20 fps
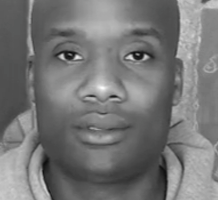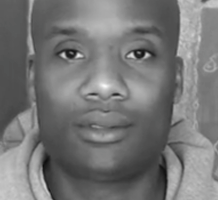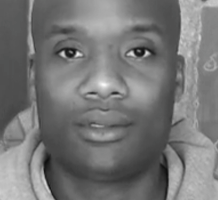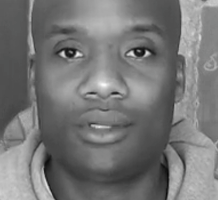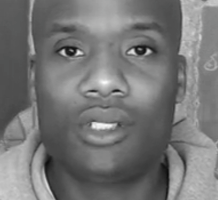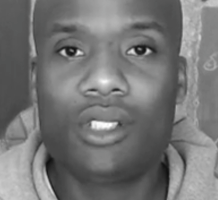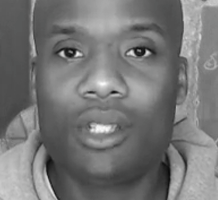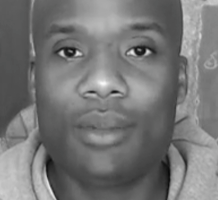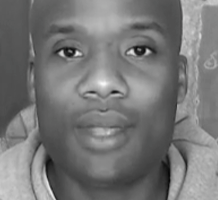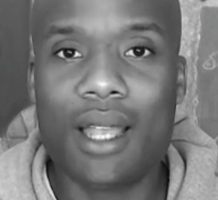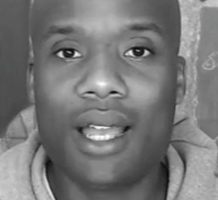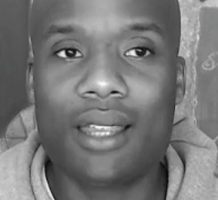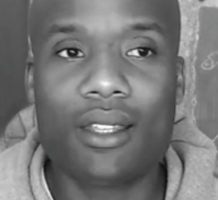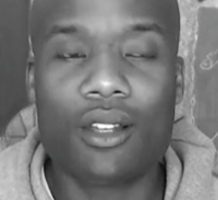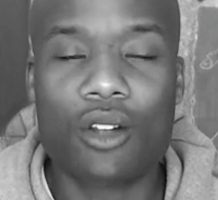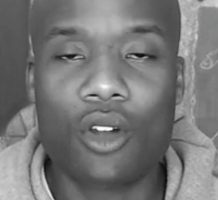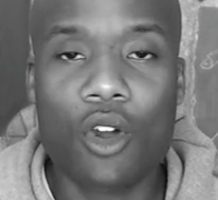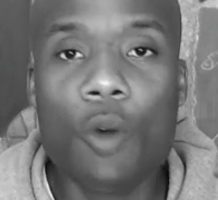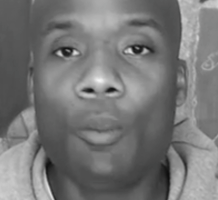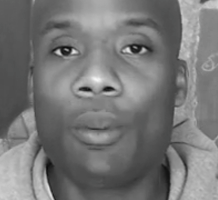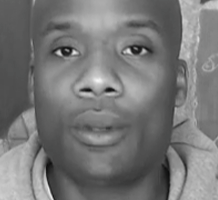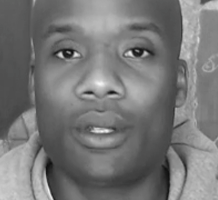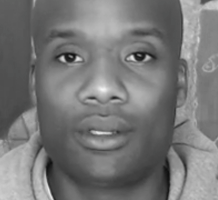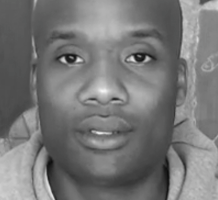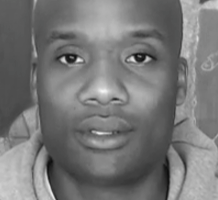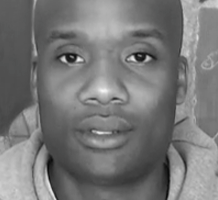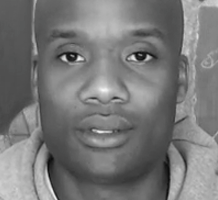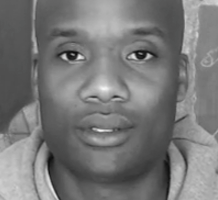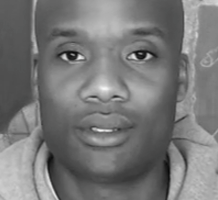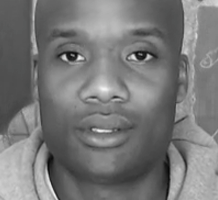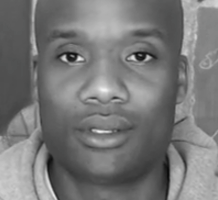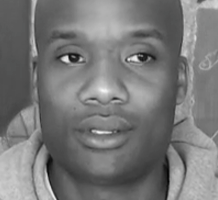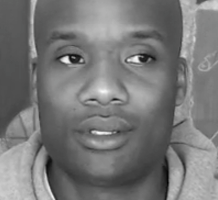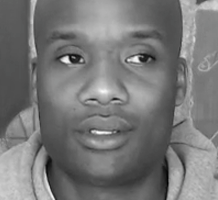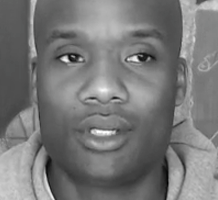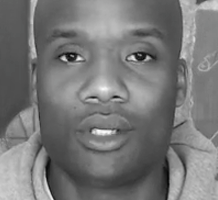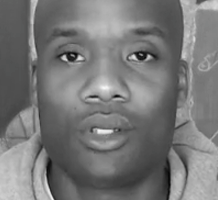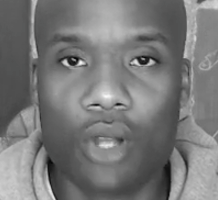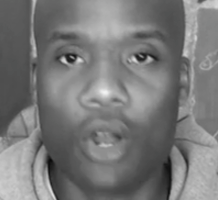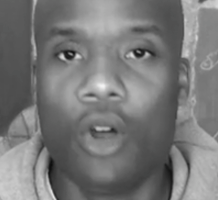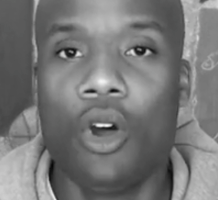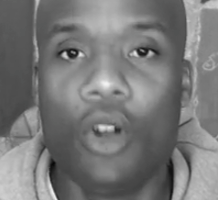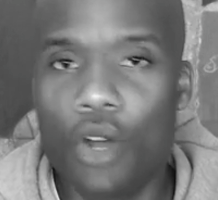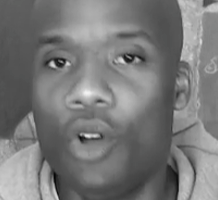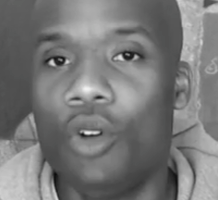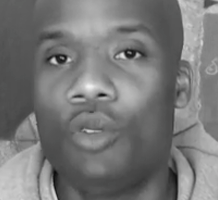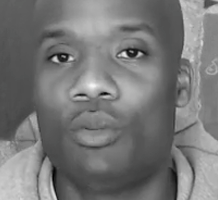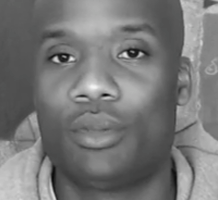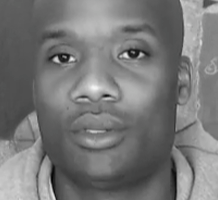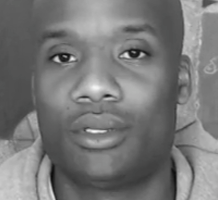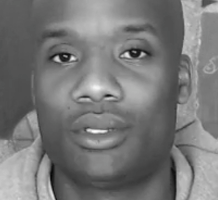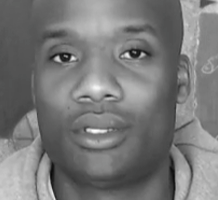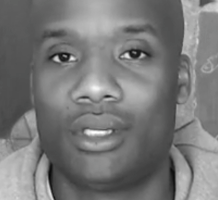you could be out there hooping. So go hoop.